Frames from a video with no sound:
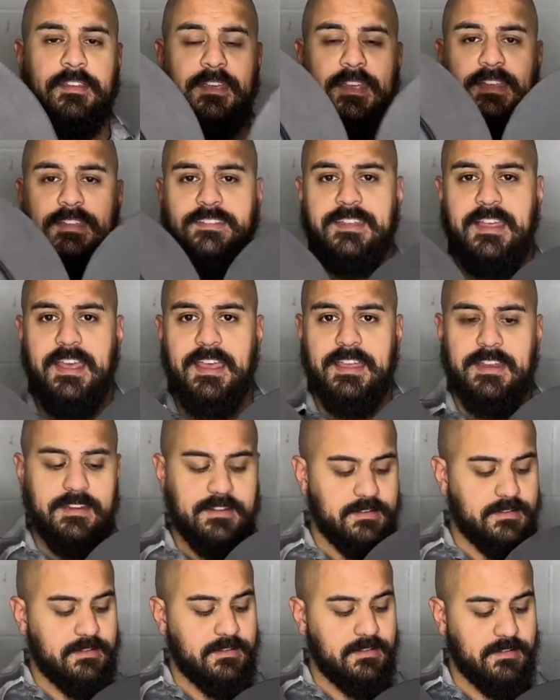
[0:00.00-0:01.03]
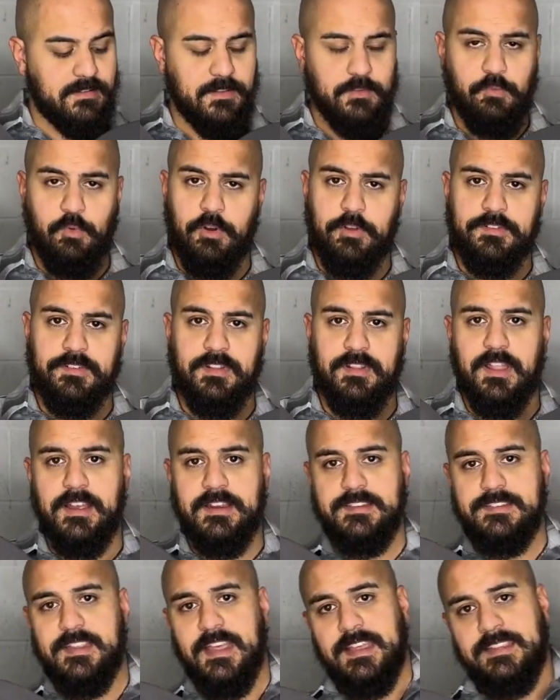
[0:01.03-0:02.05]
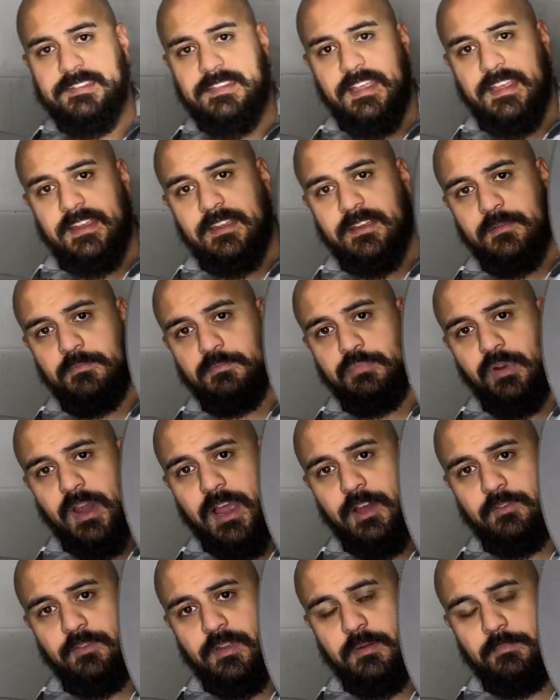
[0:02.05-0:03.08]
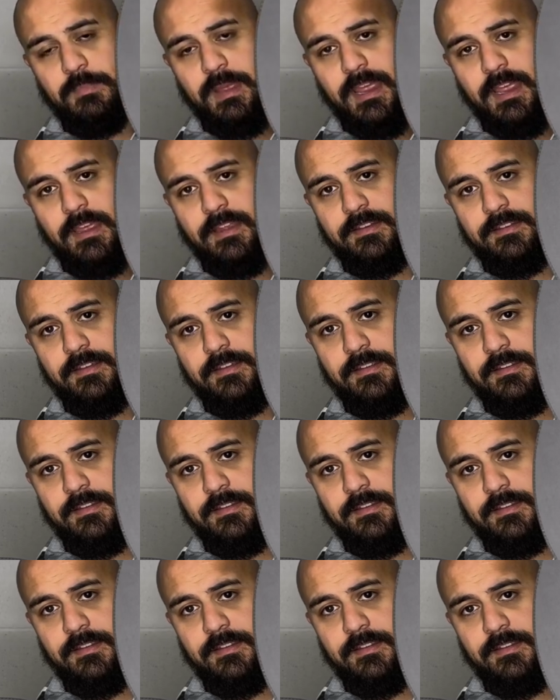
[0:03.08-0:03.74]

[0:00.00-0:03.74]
Inside, the Royal Deluxe has a brown band,